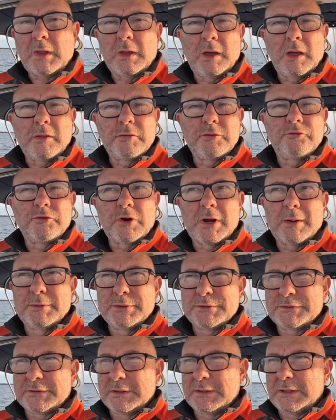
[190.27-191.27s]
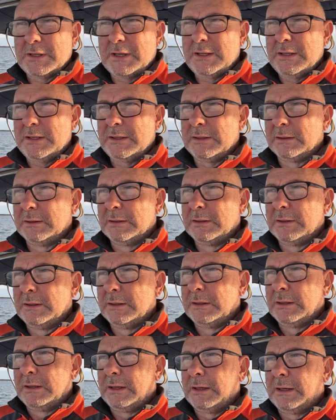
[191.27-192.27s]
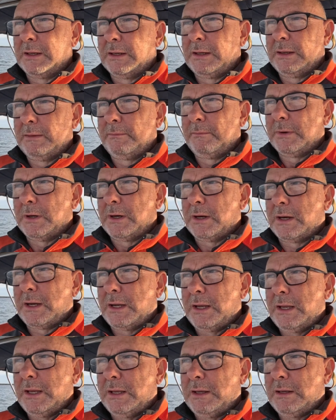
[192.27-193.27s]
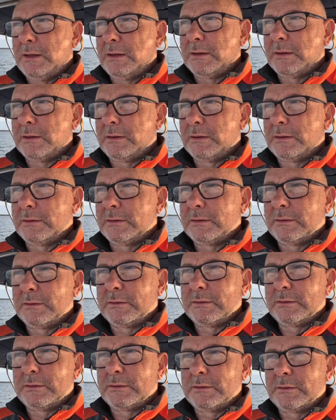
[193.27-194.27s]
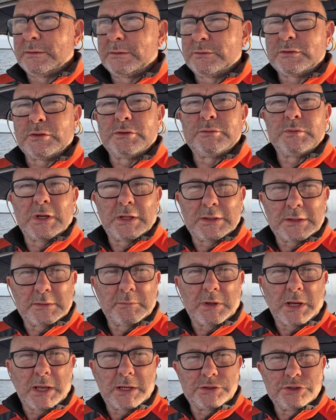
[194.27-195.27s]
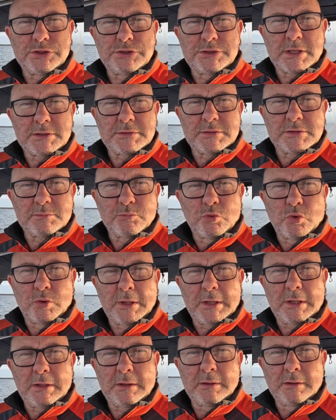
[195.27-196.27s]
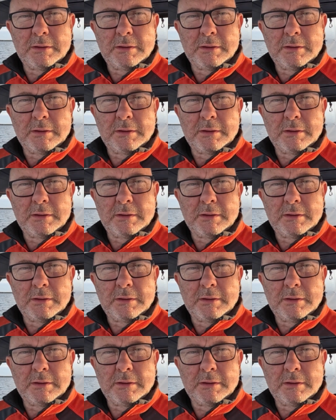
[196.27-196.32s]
Other dramas today, when I did my engine checks this morning,